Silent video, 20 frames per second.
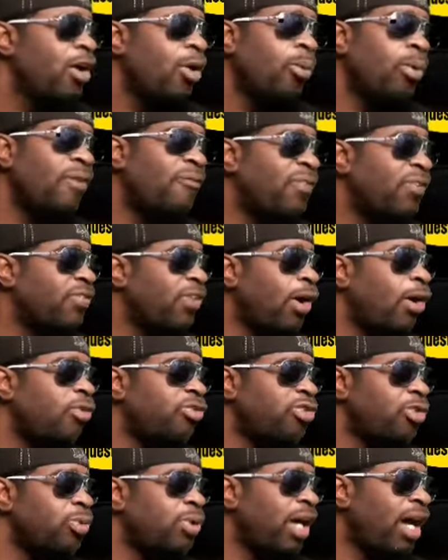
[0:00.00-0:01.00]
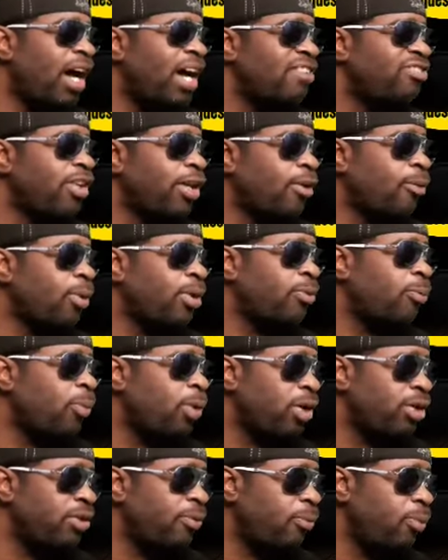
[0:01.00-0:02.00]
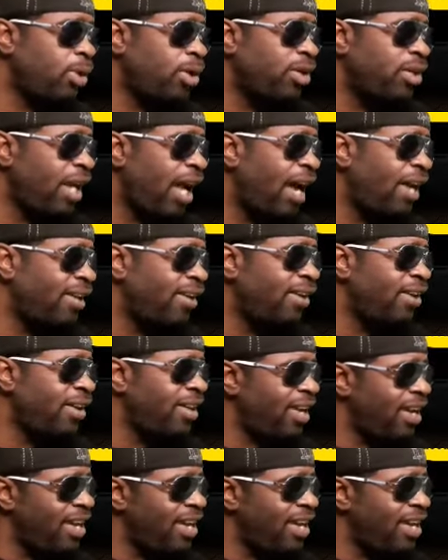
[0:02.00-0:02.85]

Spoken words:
Well, for those of you guys that are, were not